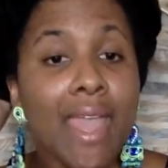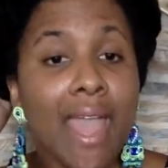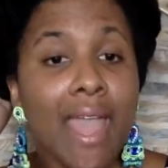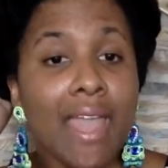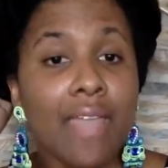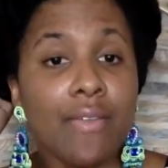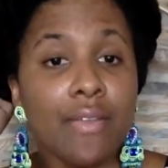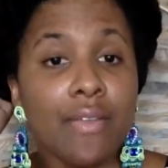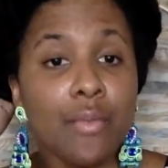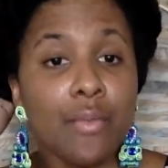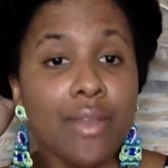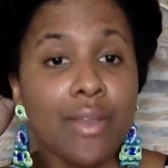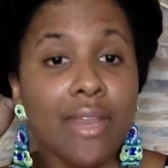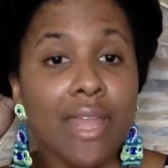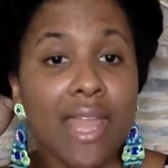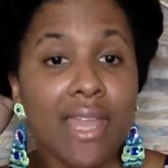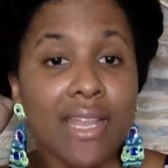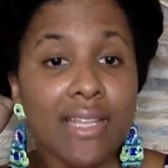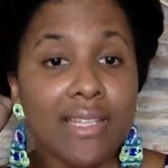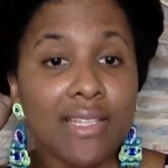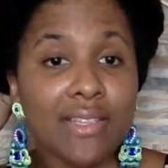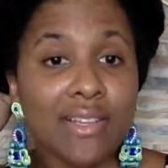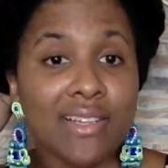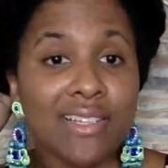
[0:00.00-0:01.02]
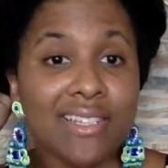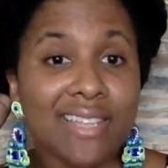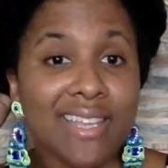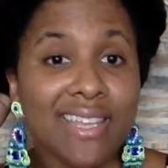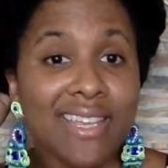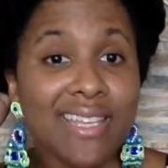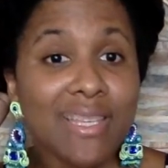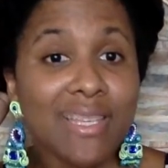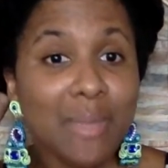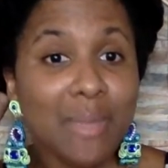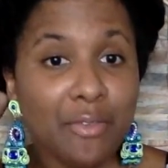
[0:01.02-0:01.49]
I even went ahead and started to
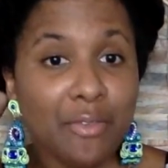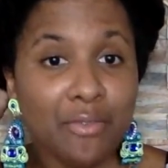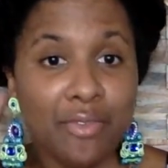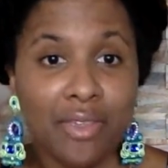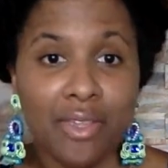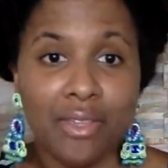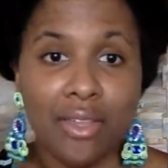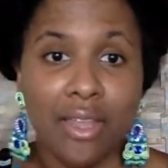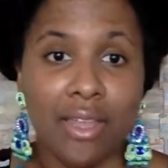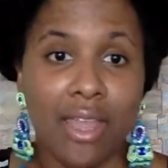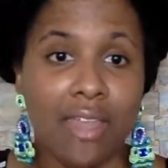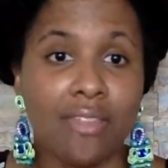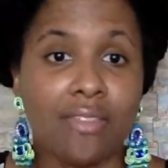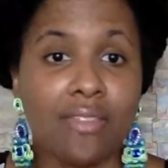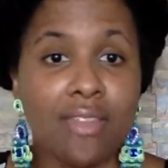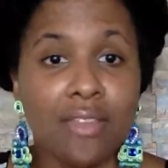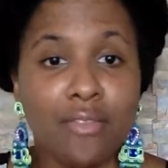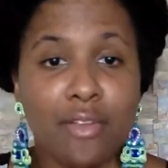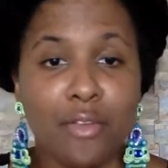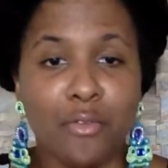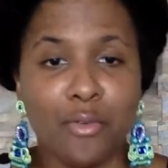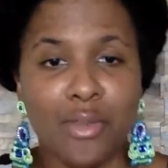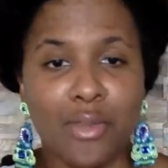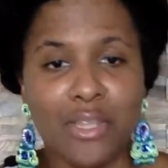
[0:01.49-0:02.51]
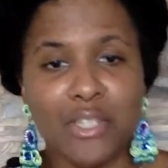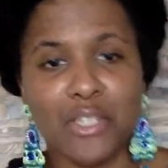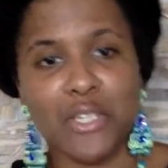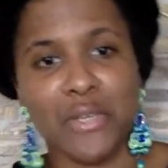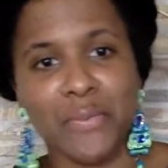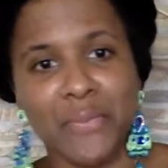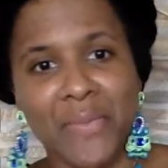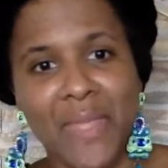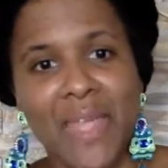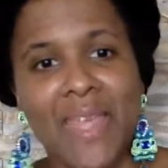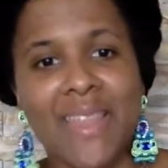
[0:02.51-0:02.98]
kiss my feet. Like, I'd never
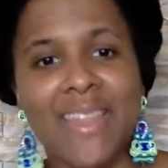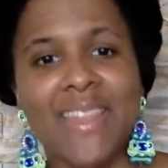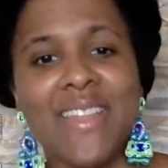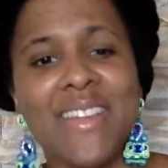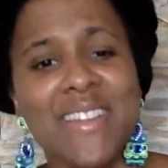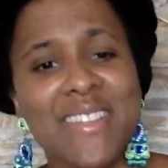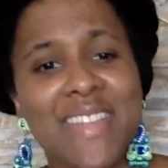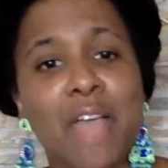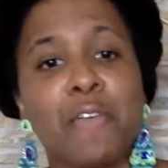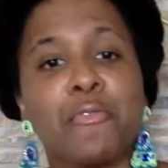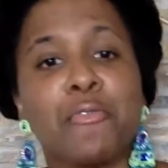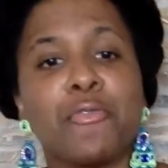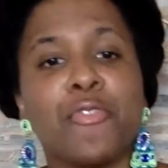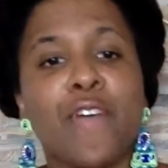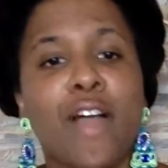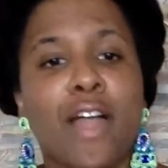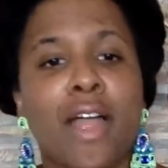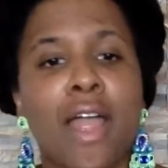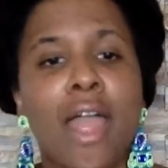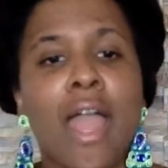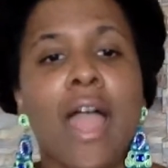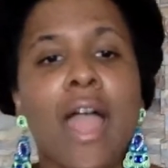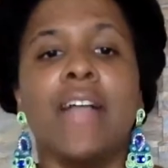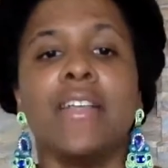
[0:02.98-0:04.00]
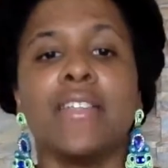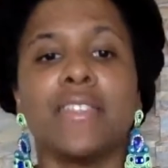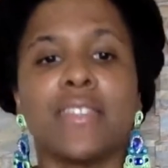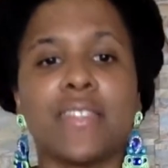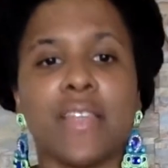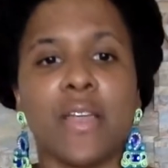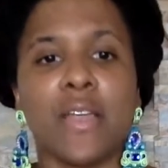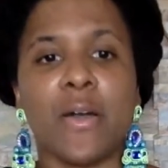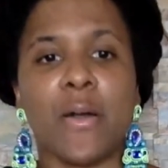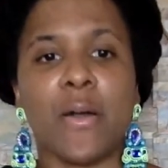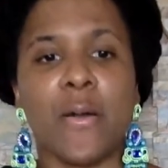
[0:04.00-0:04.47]
reached that far.
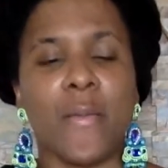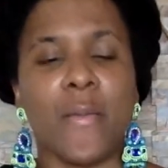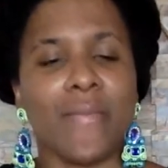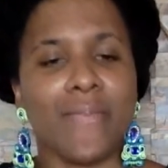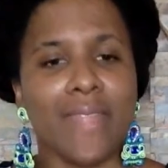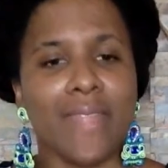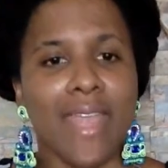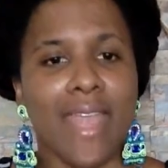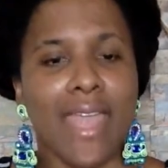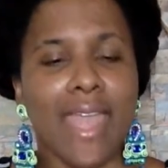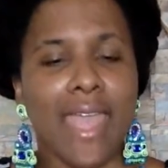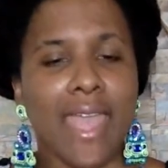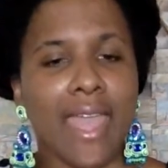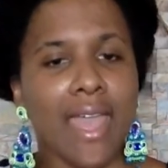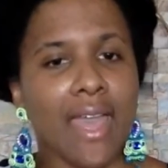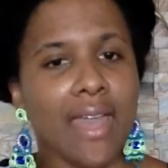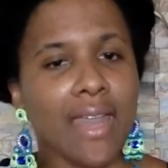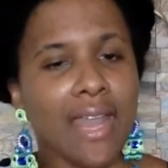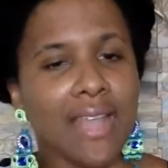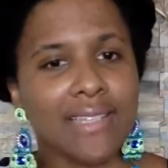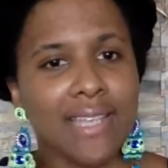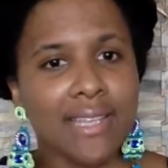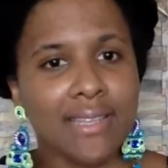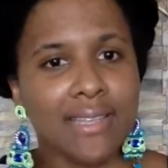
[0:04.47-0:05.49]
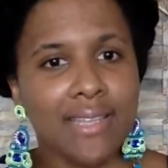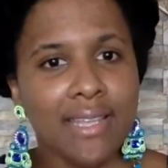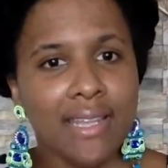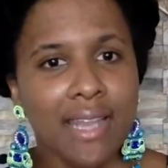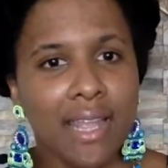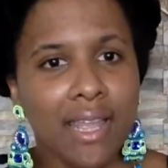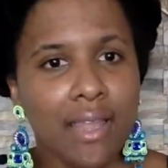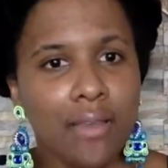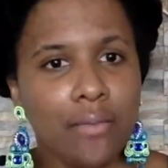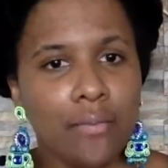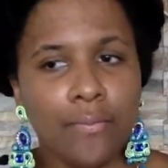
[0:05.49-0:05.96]
So, and as I did
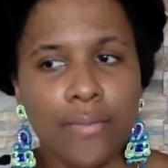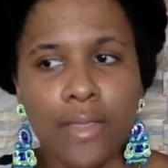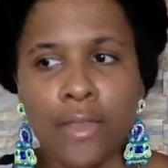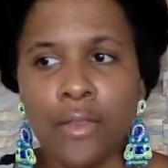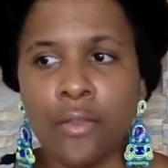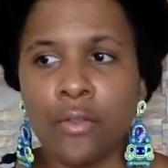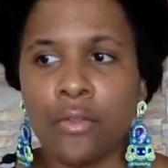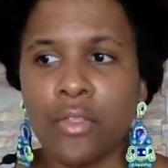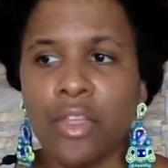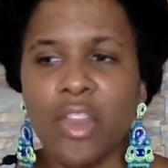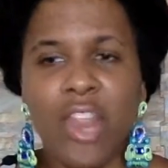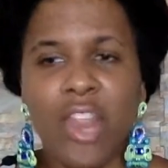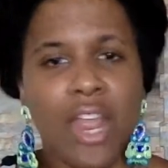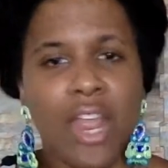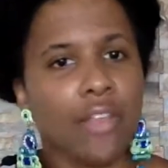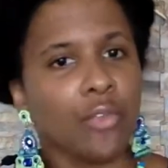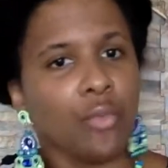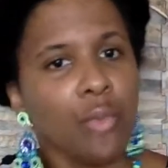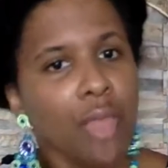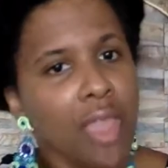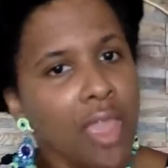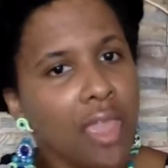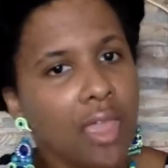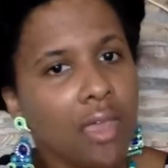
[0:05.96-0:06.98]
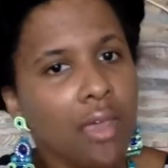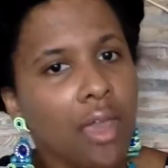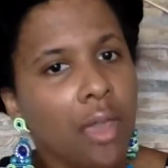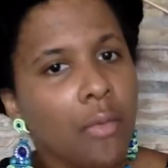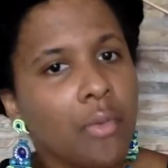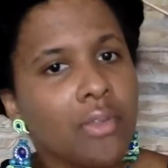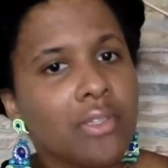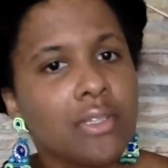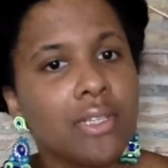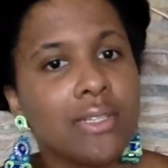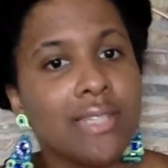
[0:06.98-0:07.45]
it, the next week I
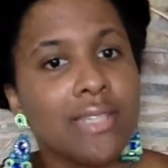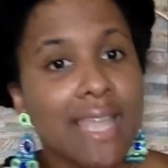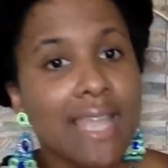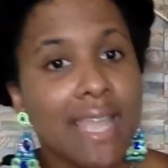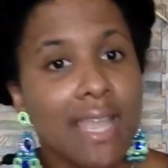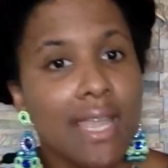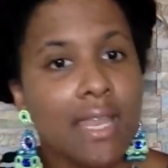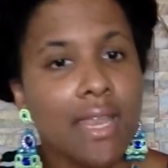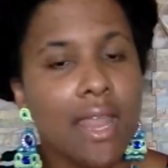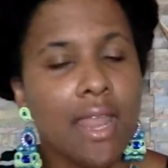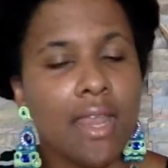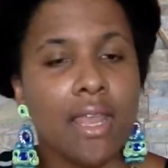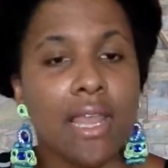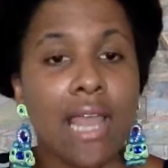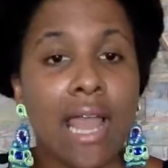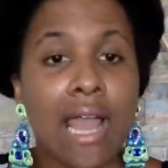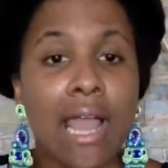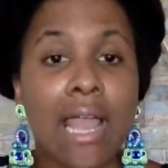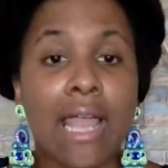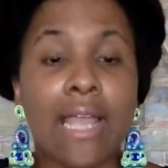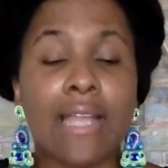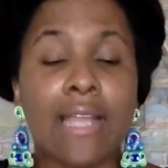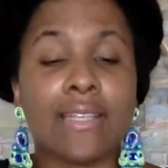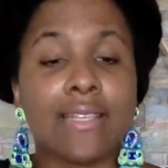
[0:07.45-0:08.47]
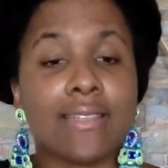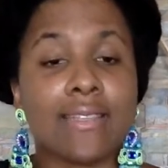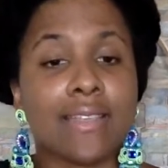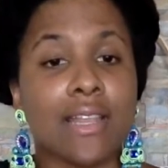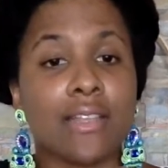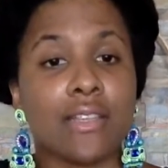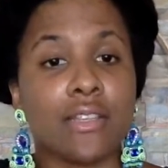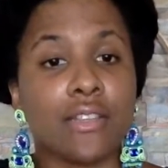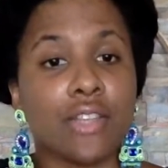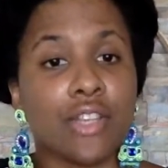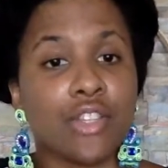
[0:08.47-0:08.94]
was on a date and a guy
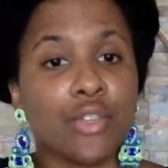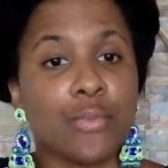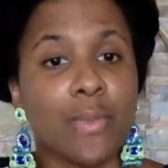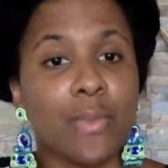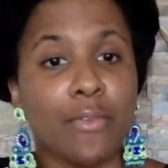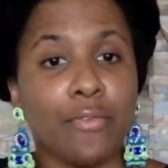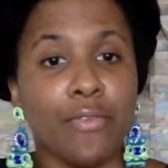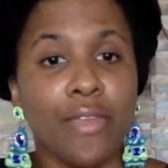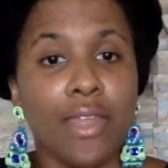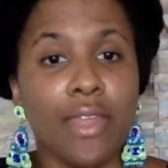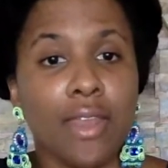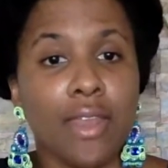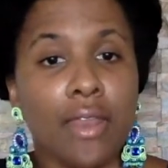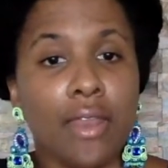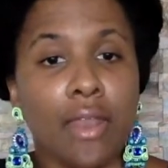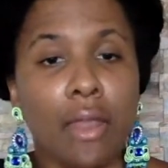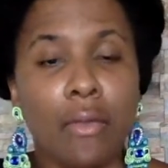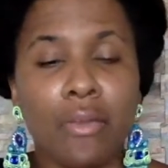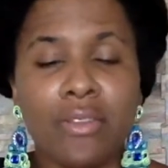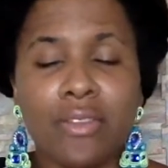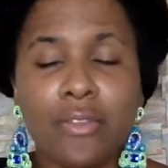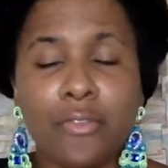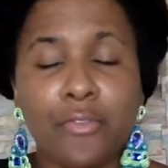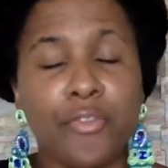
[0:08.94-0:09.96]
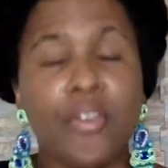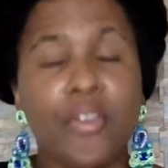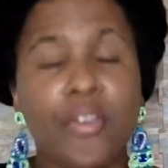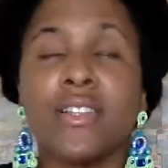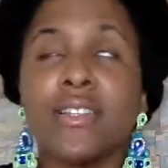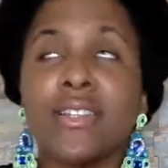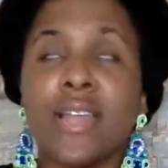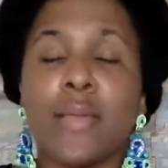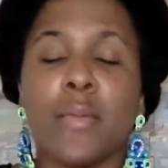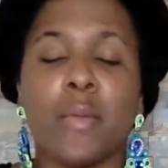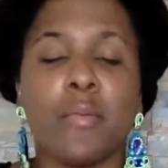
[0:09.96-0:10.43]
decided to touch my feet. And that was the
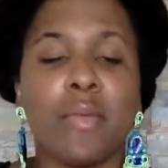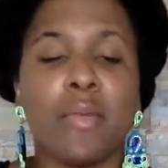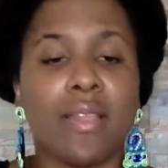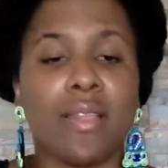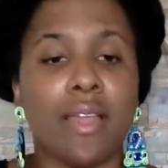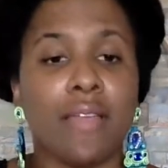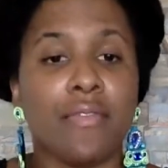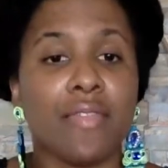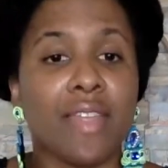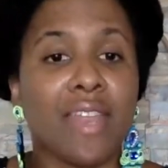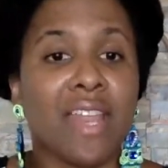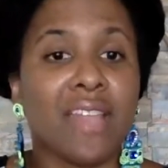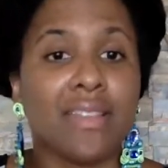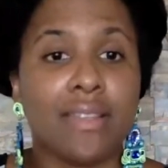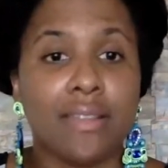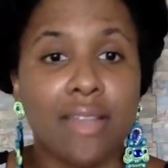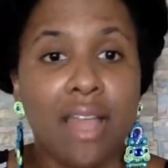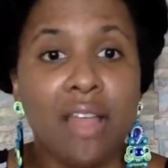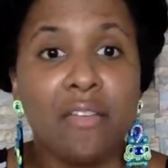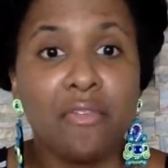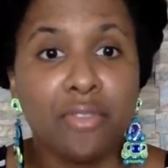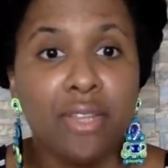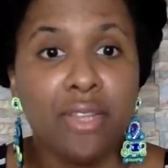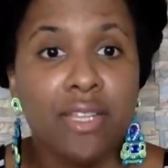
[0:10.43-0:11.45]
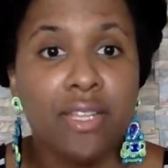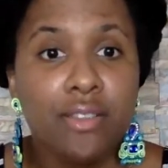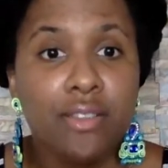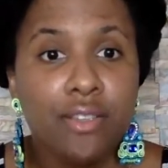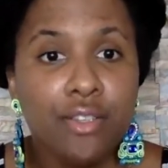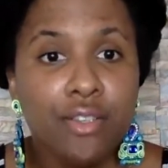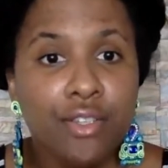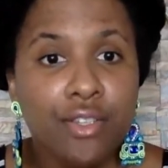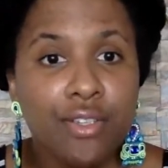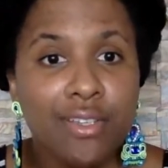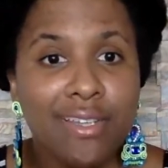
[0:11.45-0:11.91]
first time in my life that I did not
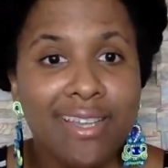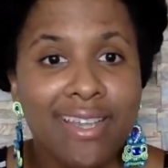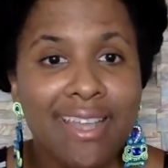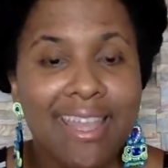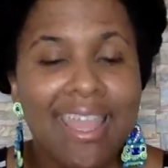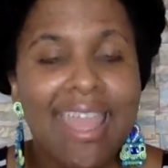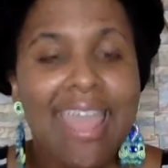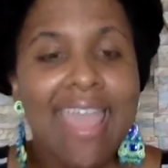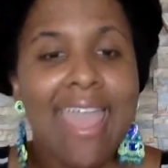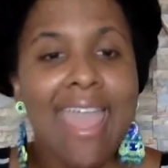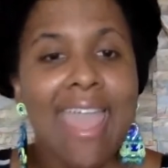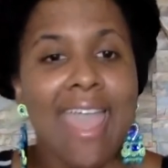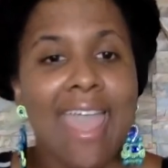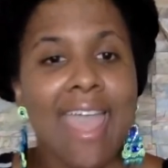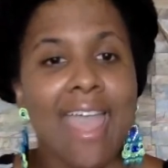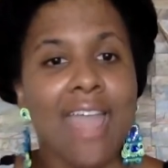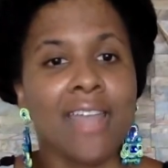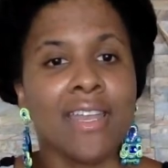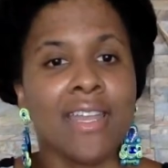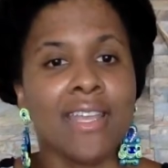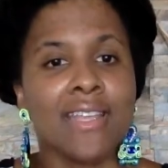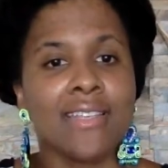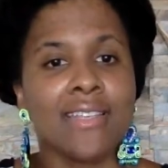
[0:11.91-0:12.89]
flinch. And he